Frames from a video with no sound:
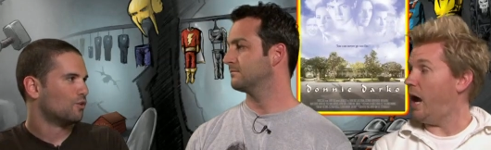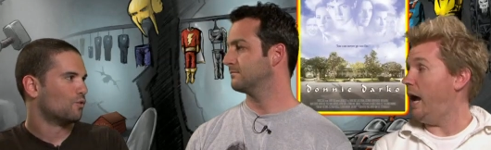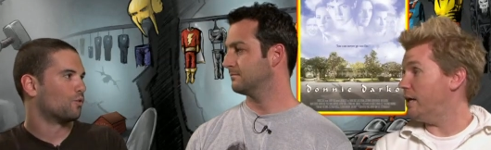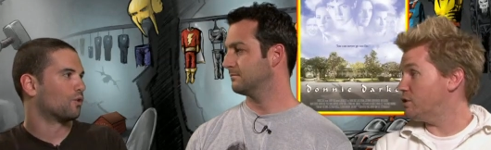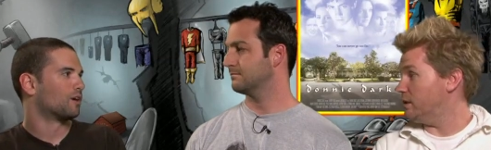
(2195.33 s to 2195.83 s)

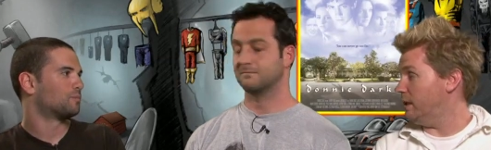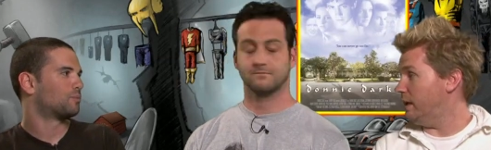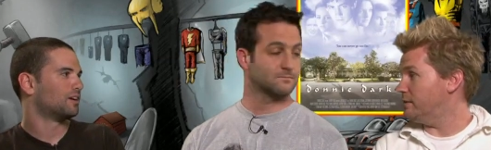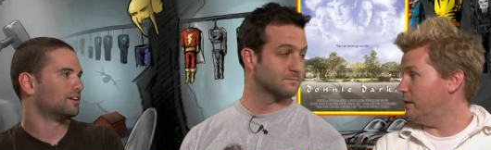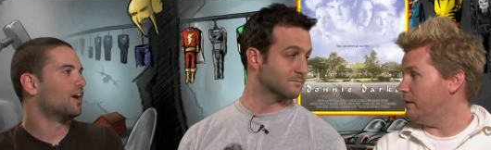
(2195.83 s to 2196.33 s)
Speaker 1: I actually
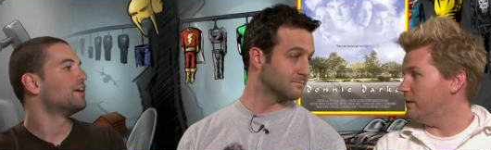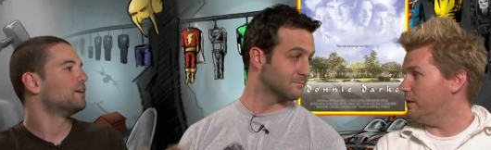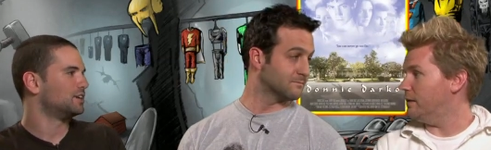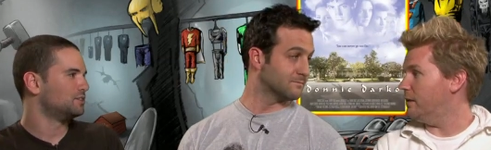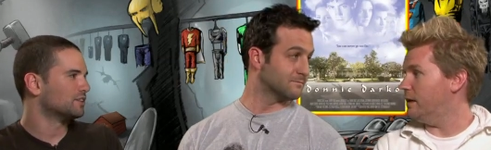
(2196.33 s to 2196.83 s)
like that. Oh
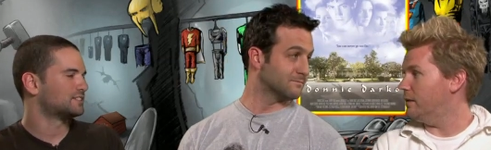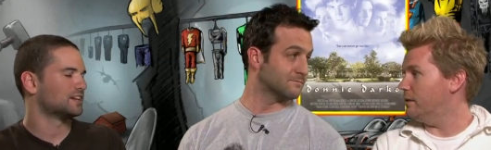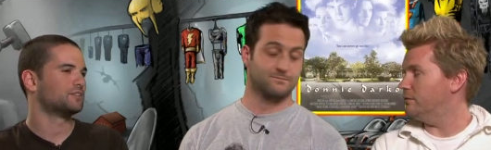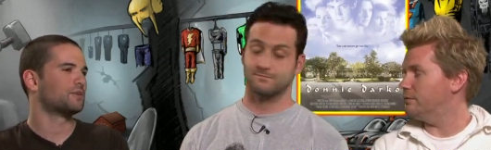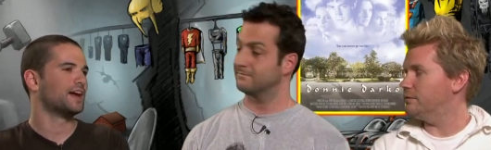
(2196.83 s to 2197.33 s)
yeah, but you like
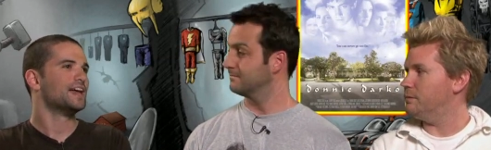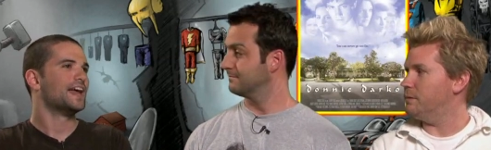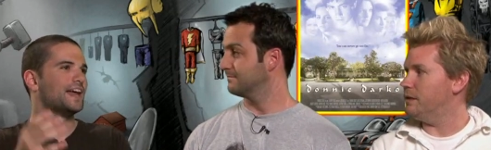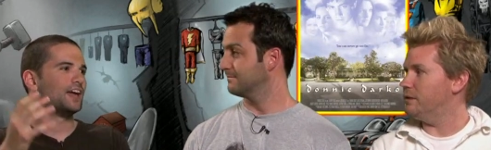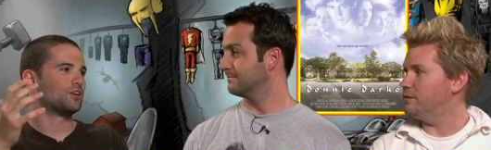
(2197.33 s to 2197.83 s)
that, right?
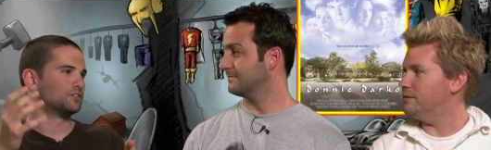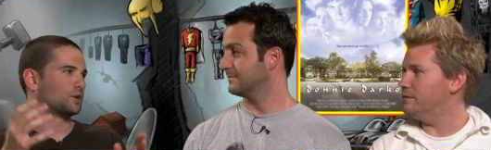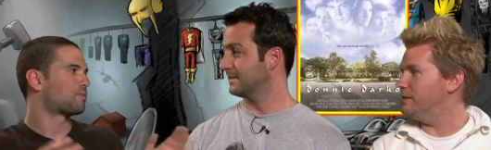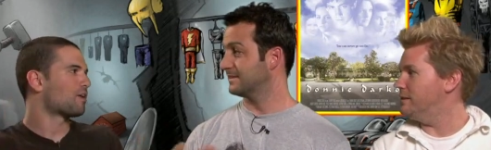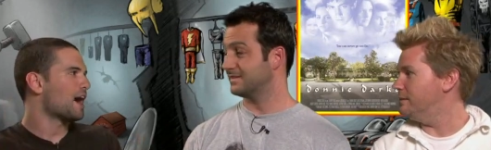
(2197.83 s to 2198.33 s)
It, or,
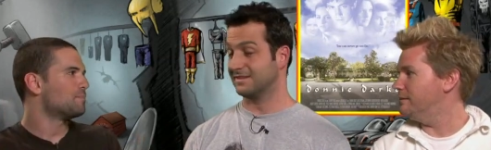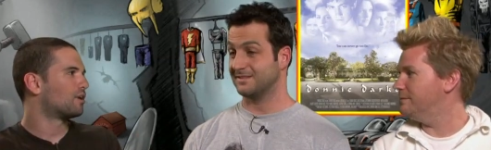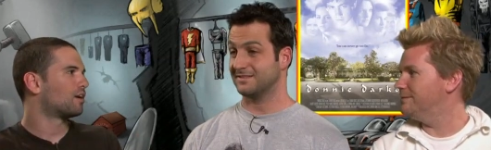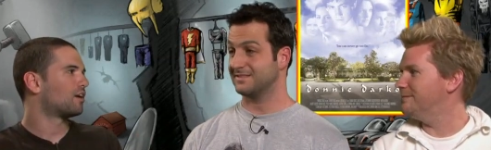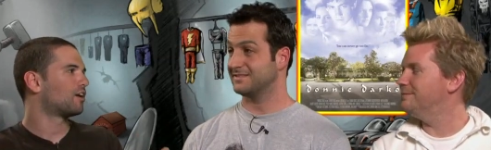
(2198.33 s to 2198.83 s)
or
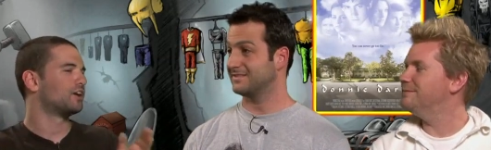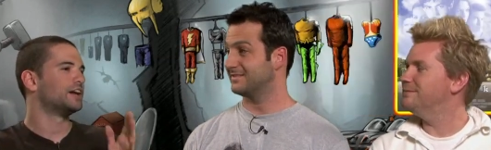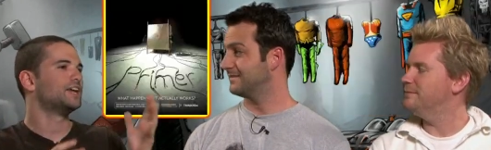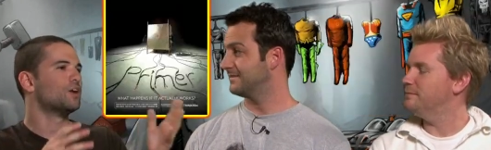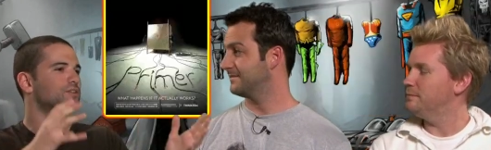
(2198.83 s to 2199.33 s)
Primer, or
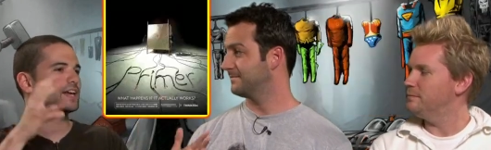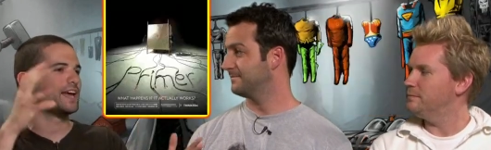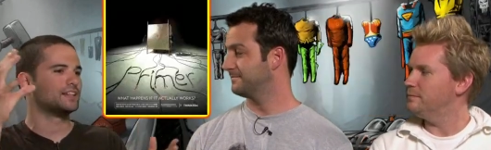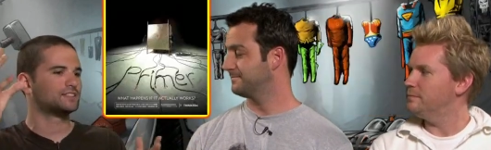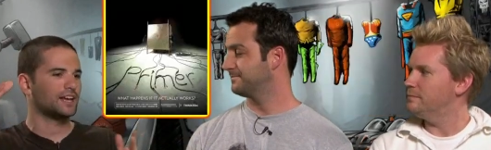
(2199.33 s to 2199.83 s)
you know, it's like
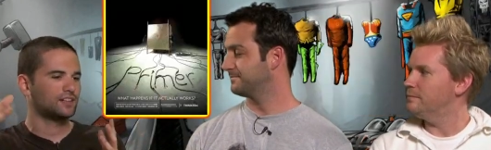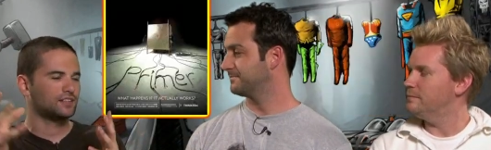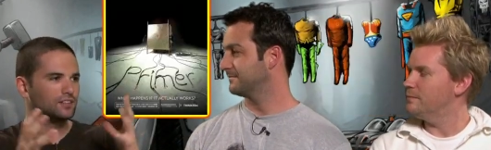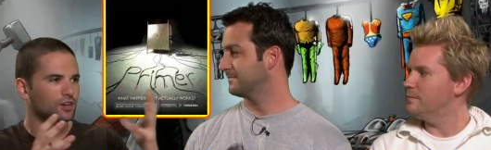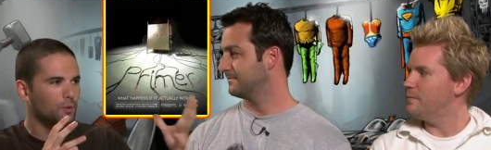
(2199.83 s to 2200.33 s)
it's like
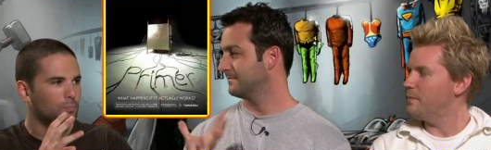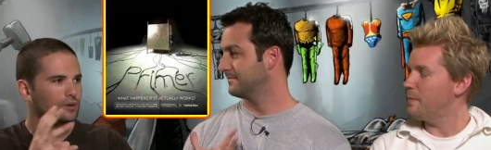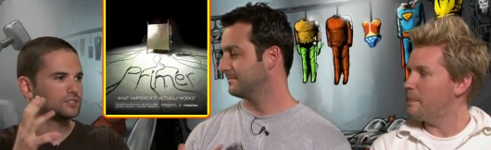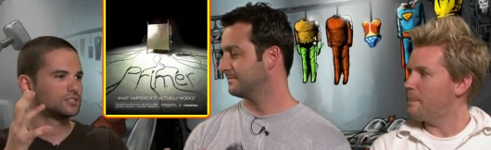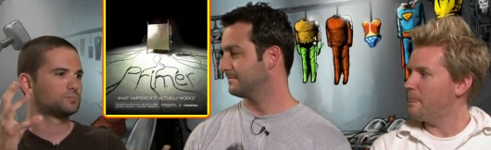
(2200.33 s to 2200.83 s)
you know
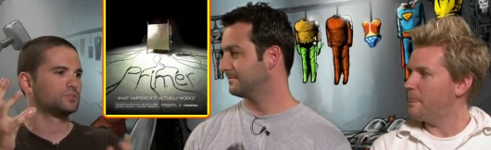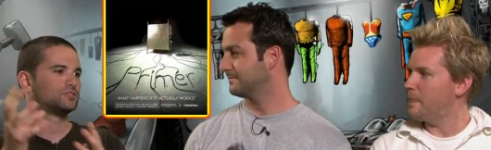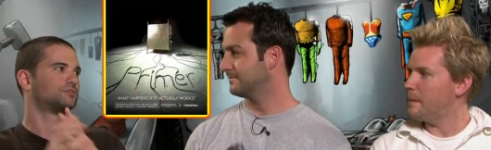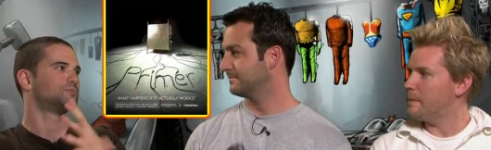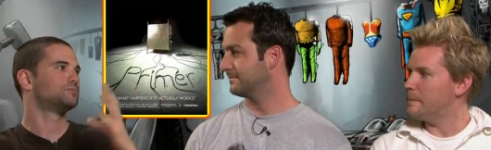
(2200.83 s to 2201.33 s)
puts
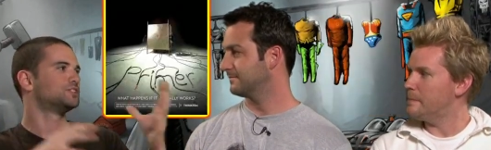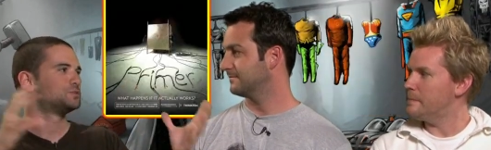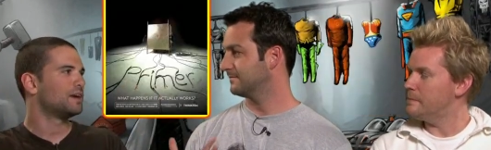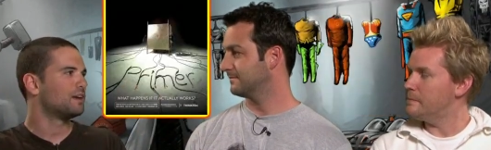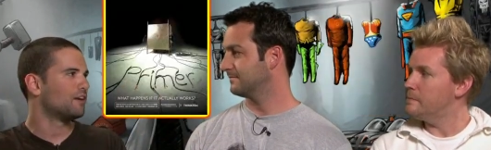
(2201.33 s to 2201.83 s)
puts a
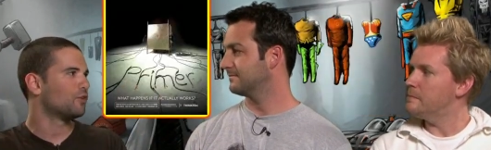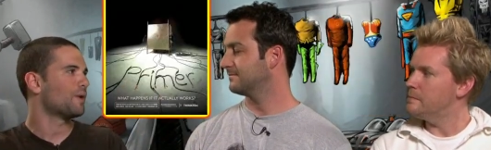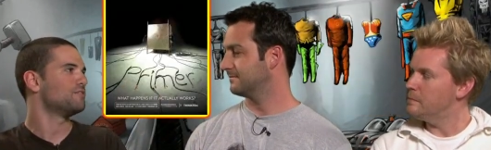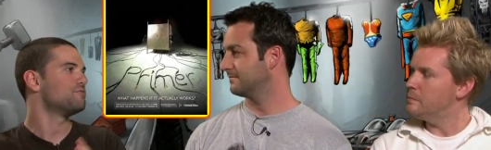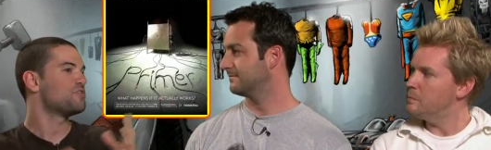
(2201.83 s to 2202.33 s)
spin on the
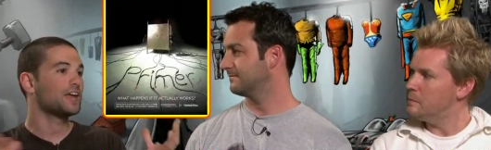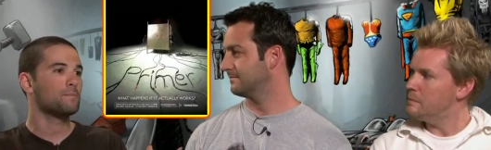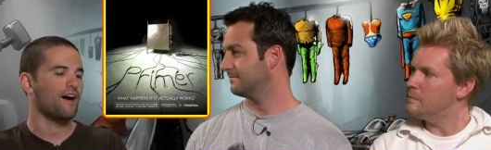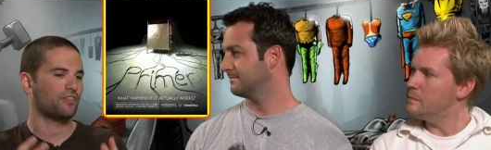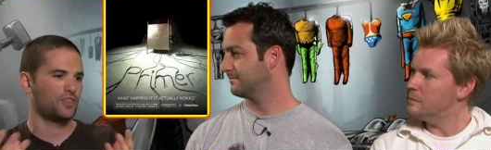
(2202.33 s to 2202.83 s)
way you think
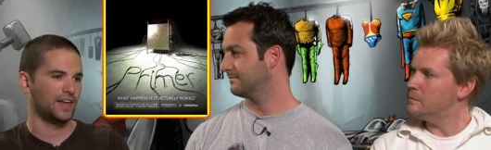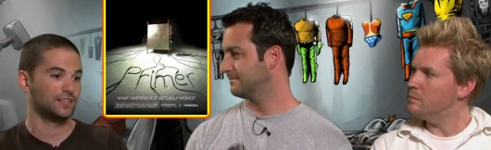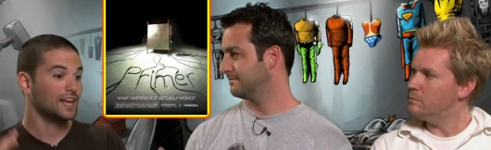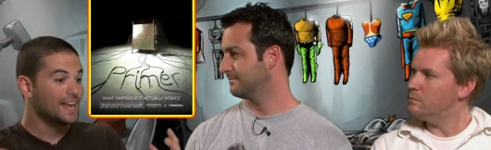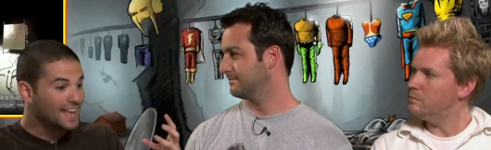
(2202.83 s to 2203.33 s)
about
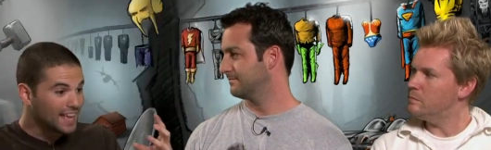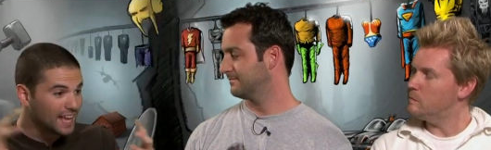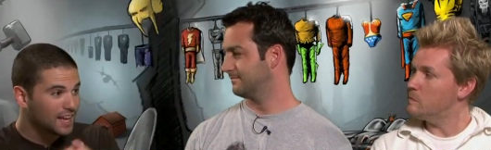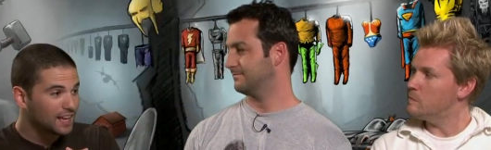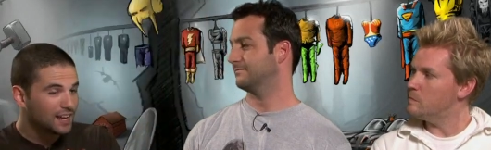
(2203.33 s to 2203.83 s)
things
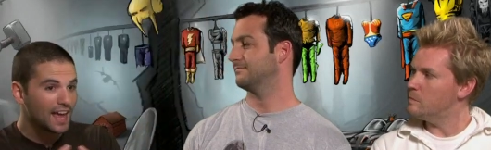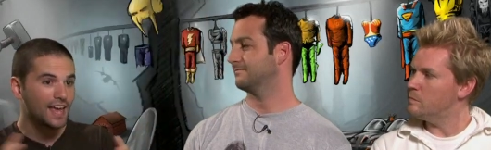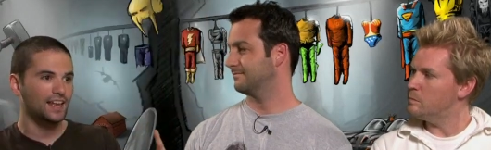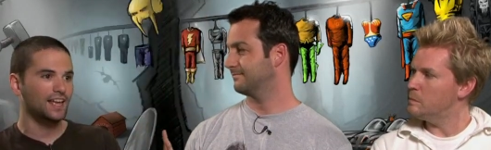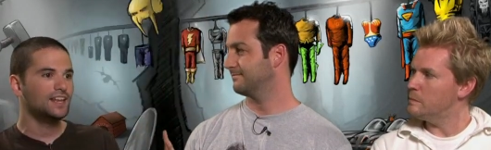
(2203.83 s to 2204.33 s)
in
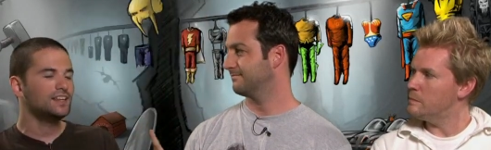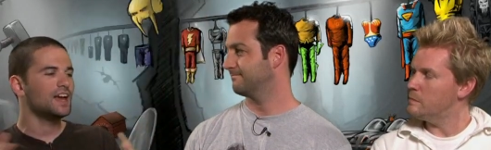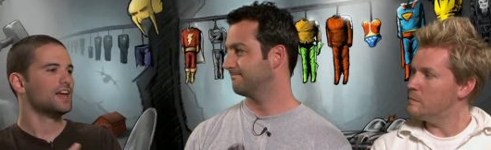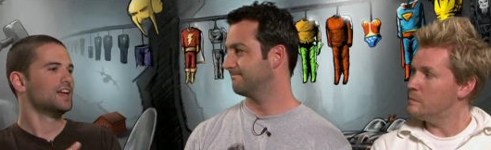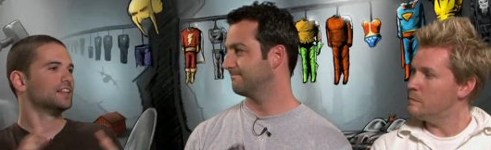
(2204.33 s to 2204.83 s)
an
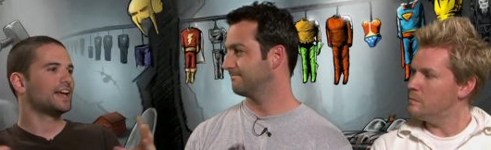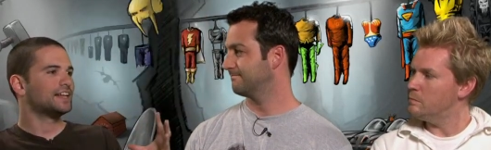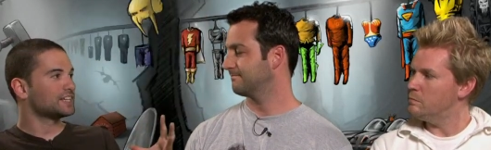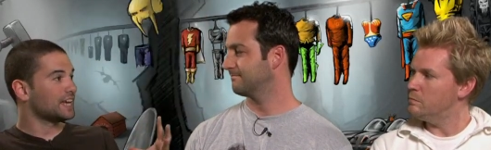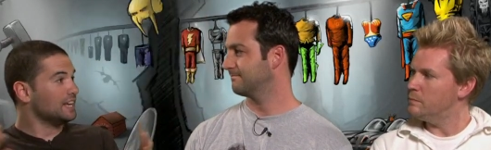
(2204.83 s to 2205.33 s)
Indian like
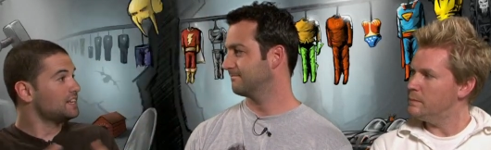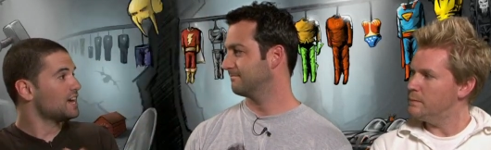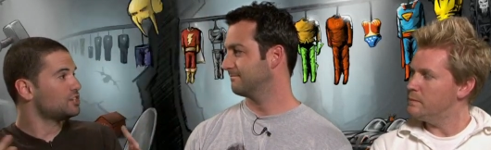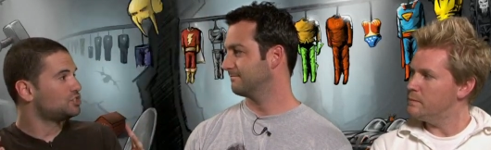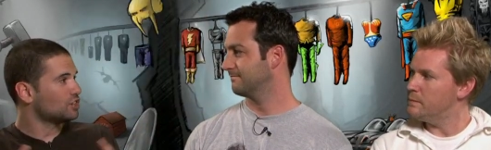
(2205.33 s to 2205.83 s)
it's like
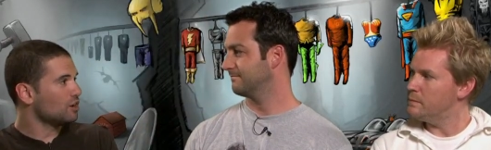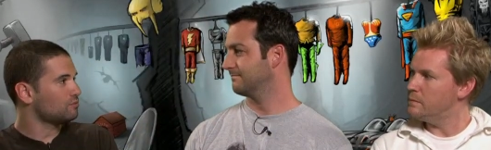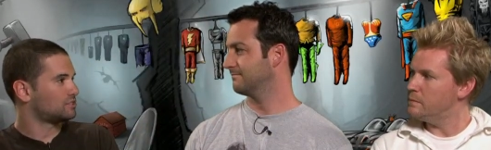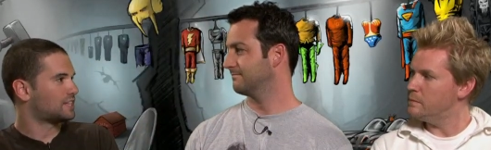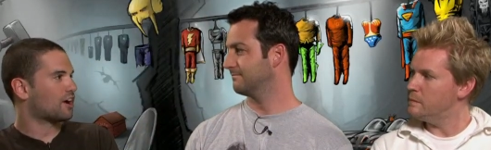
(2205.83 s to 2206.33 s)
Indiana
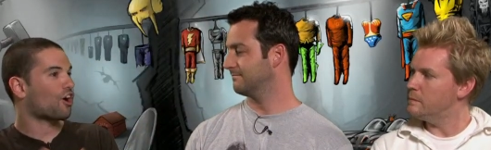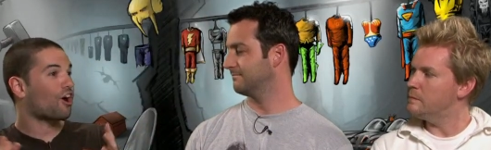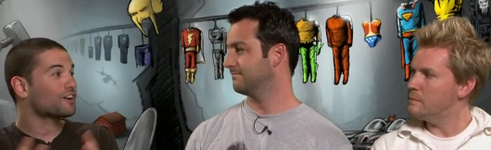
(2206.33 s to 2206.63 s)
Jones. They are mm.